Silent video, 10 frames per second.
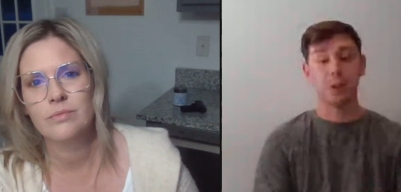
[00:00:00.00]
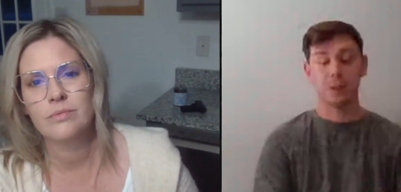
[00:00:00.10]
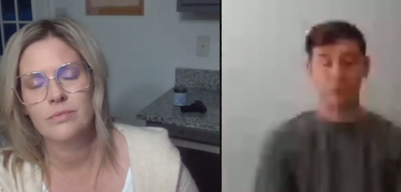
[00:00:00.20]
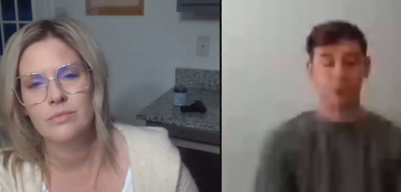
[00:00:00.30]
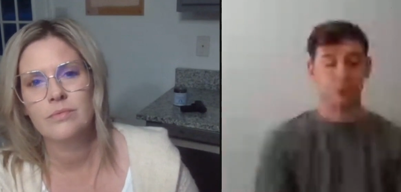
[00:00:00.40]
Speaker 1: just
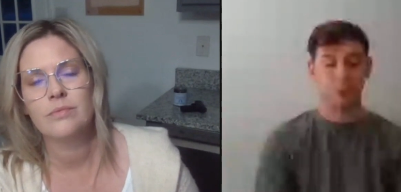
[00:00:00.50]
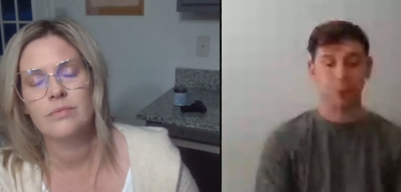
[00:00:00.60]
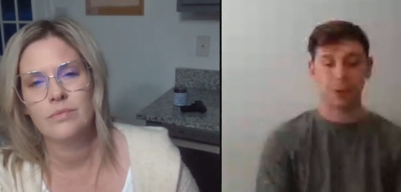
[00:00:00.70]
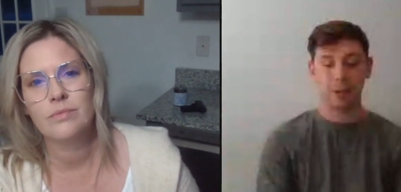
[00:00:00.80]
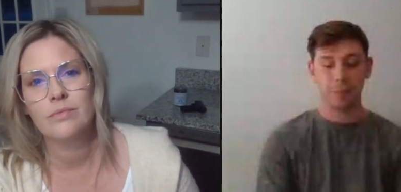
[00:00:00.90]
want to bring it
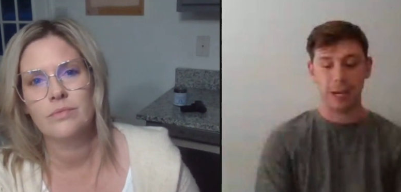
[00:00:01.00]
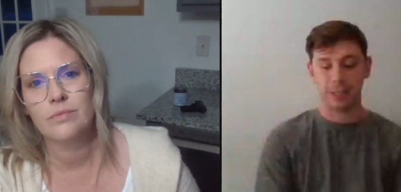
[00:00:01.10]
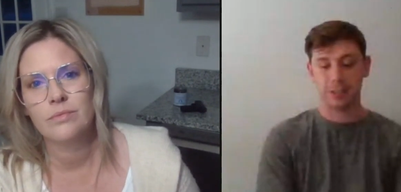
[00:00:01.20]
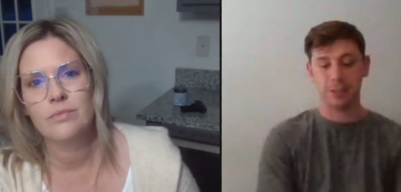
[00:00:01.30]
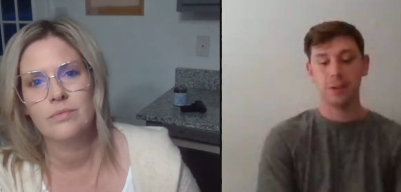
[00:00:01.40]
back to
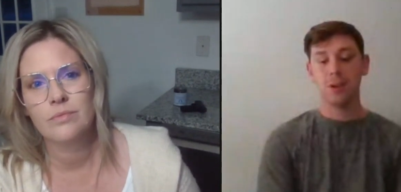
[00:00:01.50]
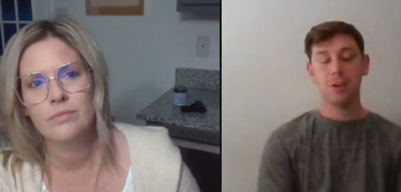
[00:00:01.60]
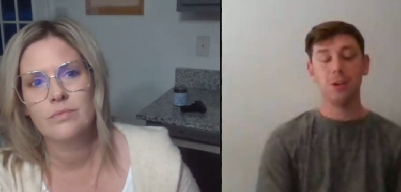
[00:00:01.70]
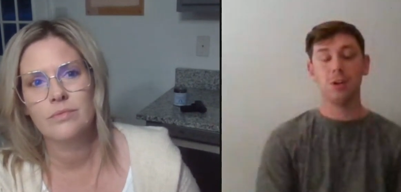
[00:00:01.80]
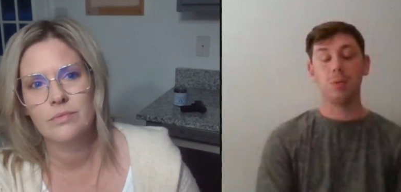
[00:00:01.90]
you know
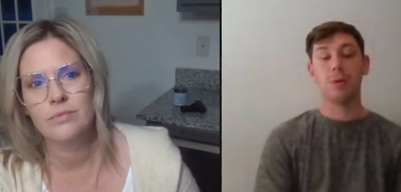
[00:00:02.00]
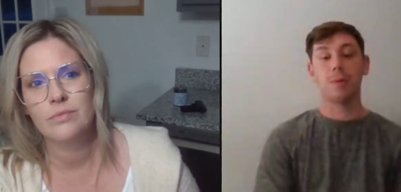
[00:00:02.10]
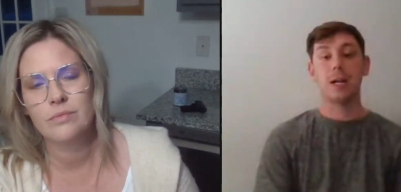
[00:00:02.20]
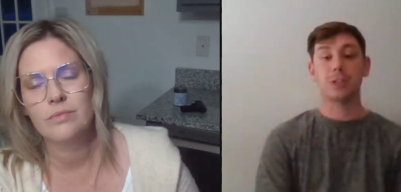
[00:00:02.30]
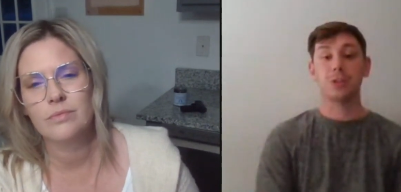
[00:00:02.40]
where we're actually
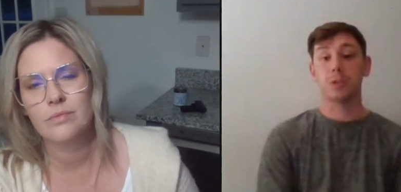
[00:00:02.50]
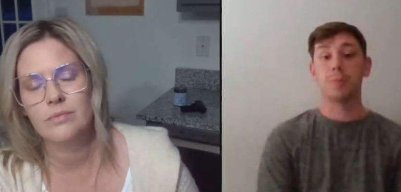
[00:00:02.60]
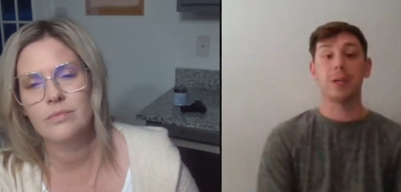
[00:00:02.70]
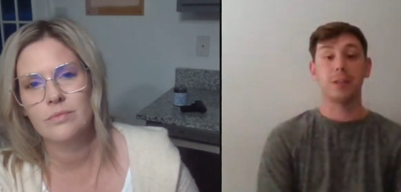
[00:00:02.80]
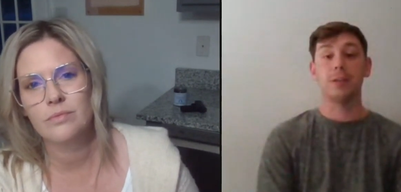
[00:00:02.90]
respected
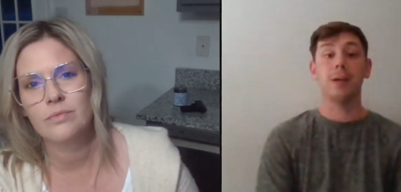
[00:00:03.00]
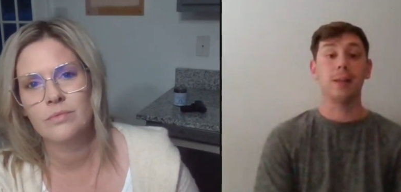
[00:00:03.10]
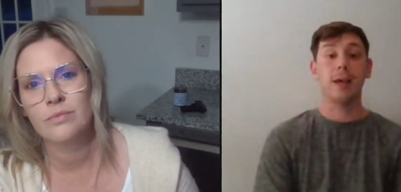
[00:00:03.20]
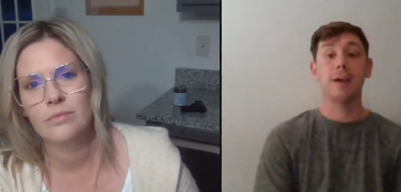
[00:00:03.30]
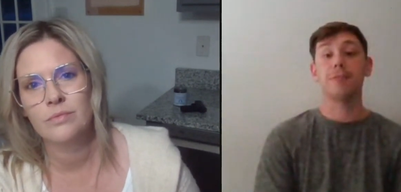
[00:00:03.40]
and not
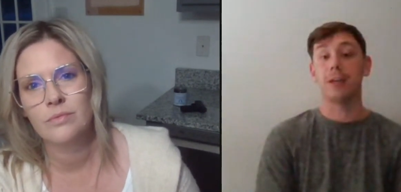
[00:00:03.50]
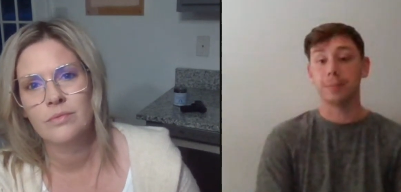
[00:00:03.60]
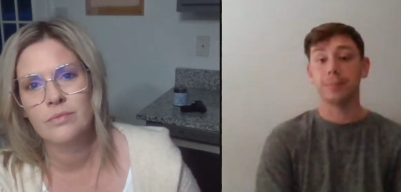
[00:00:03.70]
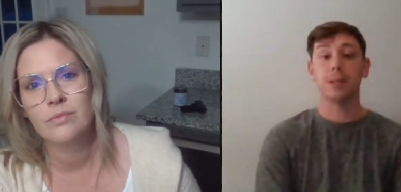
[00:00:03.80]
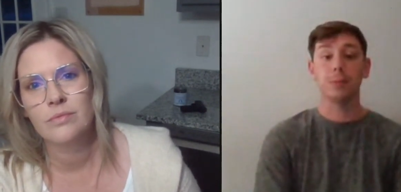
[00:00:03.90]
laughed at and that
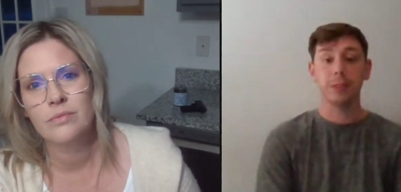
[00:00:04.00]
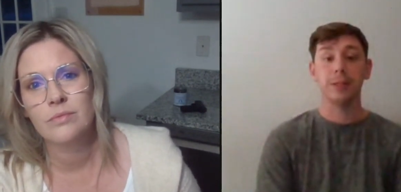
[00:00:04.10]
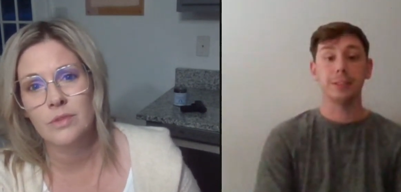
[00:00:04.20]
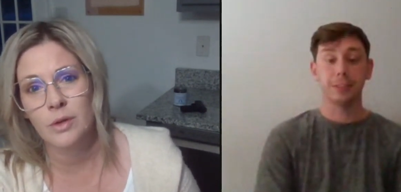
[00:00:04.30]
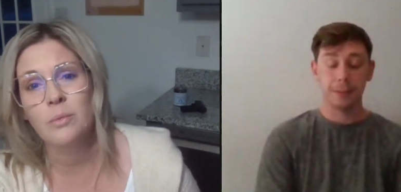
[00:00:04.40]
would be nice
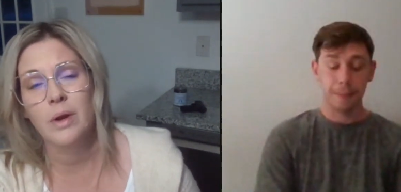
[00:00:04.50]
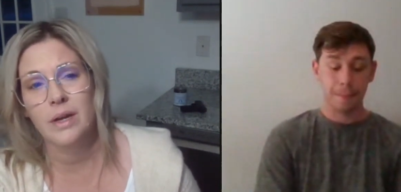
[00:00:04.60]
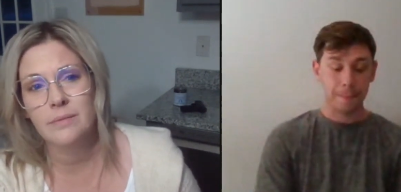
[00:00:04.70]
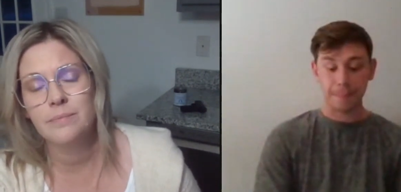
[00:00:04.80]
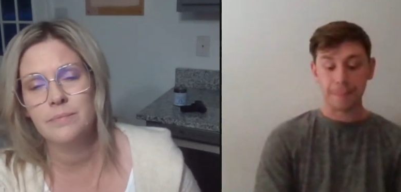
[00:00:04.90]
Speaker 2: right
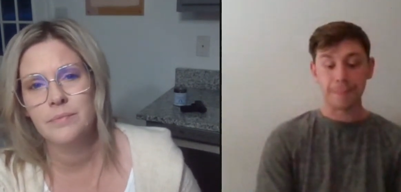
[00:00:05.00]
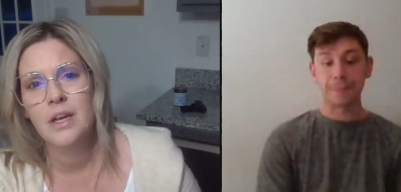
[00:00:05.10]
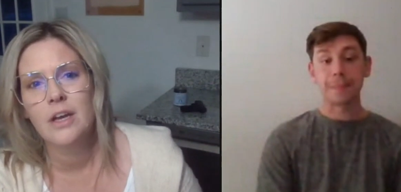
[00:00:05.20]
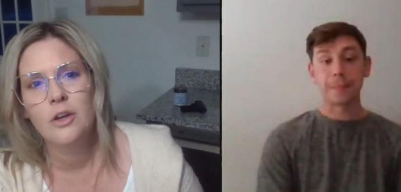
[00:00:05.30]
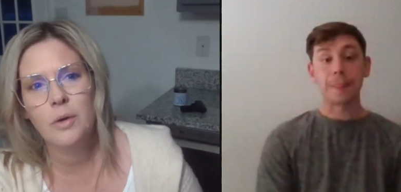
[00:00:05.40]

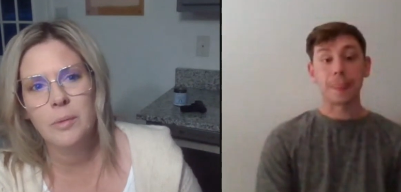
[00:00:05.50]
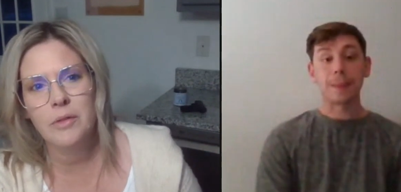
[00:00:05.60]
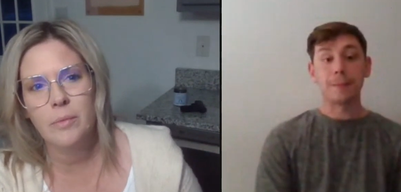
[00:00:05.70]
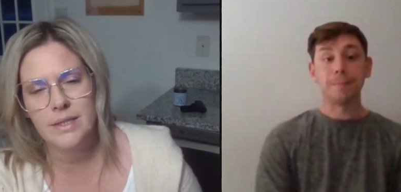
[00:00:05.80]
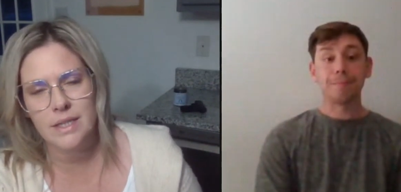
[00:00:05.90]
you want to be on the
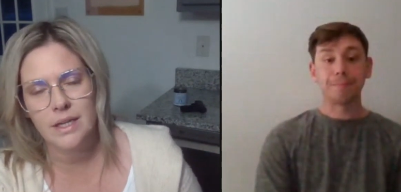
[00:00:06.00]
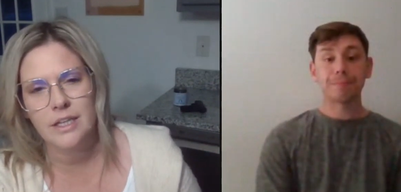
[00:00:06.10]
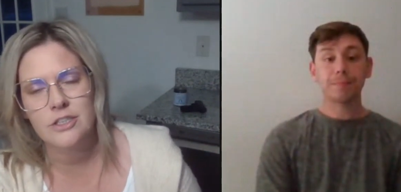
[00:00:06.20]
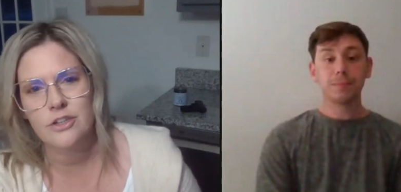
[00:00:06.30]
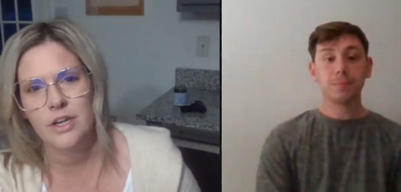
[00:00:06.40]
right side of
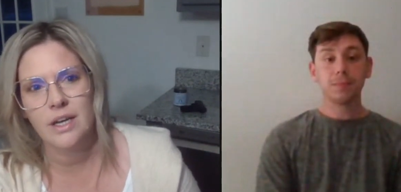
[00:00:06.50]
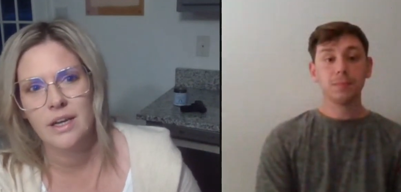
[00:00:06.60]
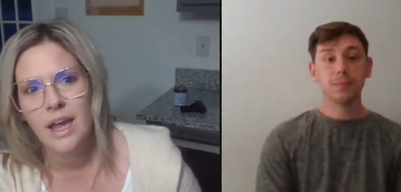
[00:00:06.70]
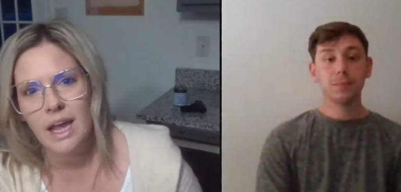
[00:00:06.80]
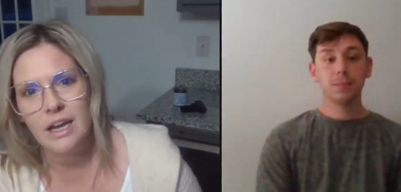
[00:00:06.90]
history
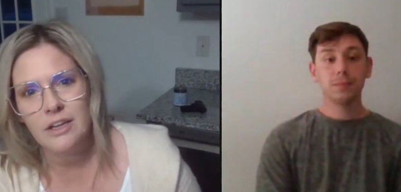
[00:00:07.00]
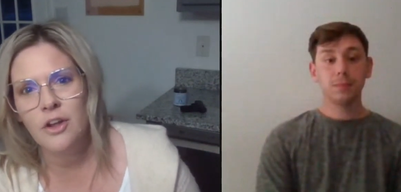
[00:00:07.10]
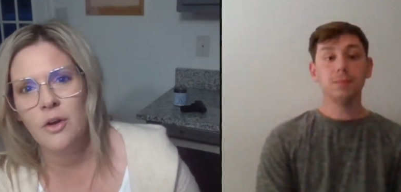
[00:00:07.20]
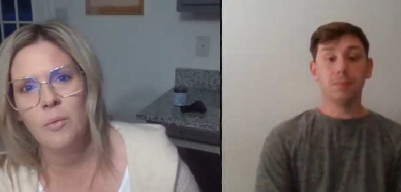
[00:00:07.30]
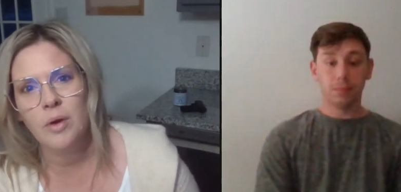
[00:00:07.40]
and uh, you
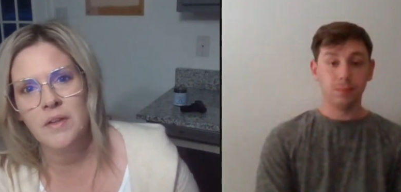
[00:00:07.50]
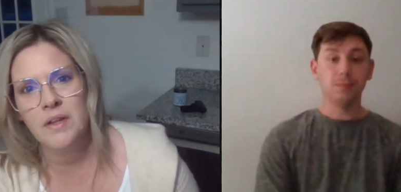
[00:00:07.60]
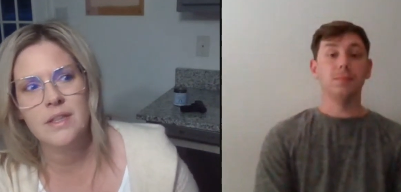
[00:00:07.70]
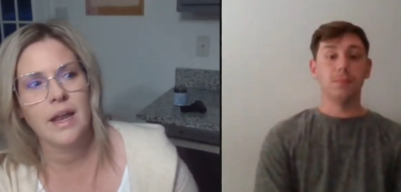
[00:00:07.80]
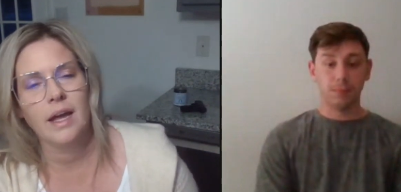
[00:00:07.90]
know one thing
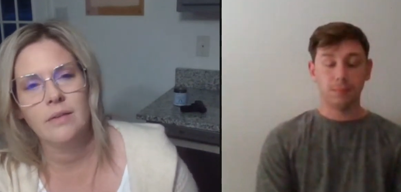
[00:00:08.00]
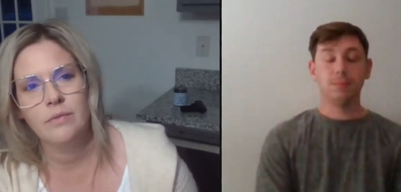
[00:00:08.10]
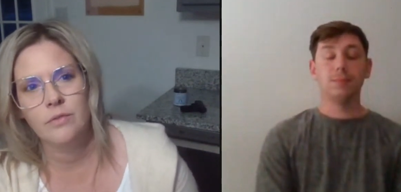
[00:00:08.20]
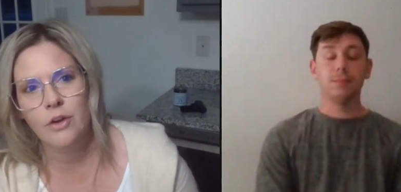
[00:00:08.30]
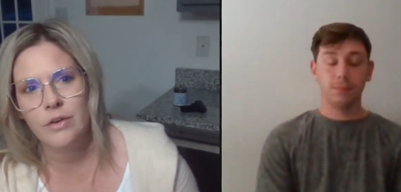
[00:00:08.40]
that i've
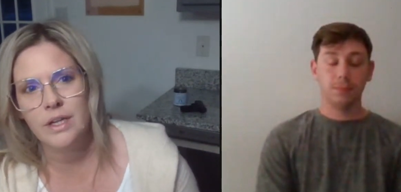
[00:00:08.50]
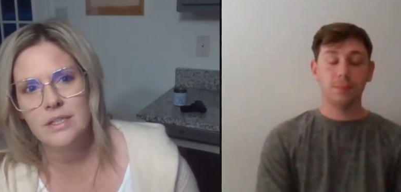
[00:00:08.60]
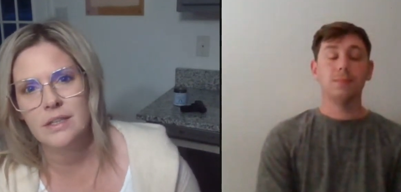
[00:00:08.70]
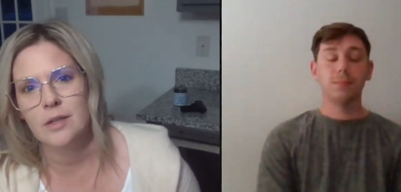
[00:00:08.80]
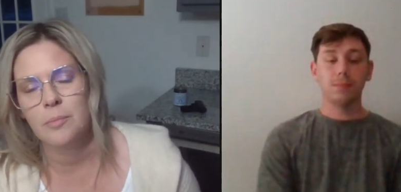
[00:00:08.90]
noticed
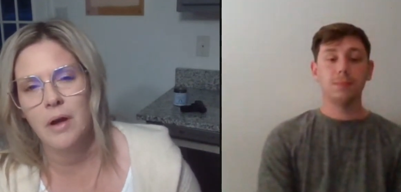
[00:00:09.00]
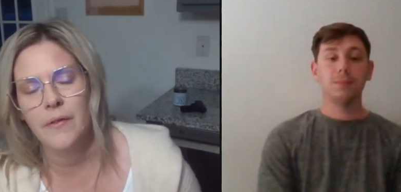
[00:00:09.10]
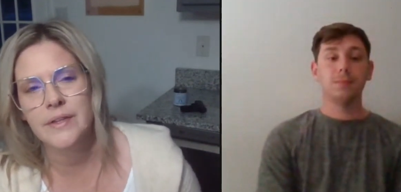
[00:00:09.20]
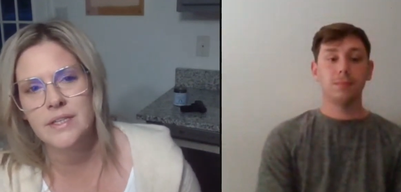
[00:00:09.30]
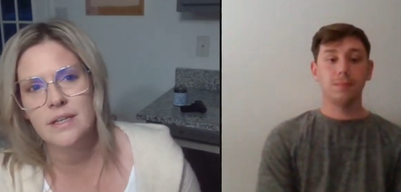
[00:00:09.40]
in the
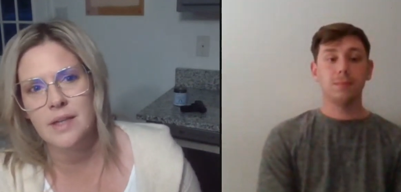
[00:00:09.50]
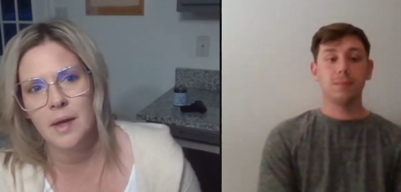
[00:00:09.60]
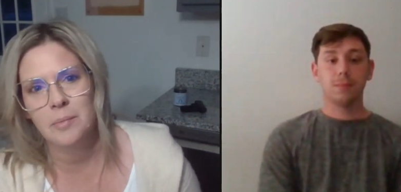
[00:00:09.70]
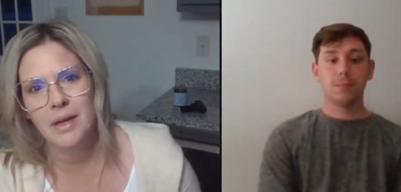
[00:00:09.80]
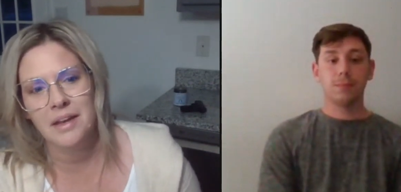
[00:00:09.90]
politics i
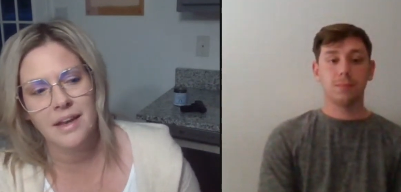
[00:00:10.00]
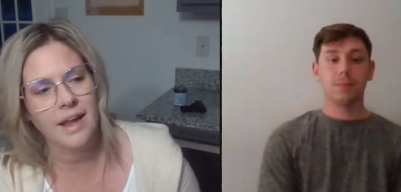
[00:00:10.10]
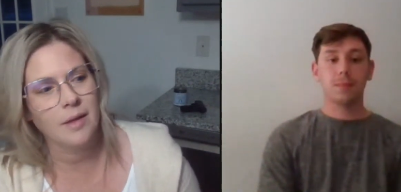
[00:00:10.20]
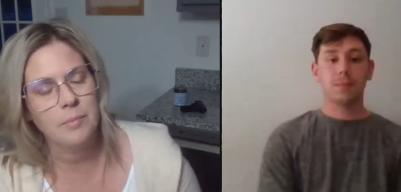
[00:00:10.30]
mean and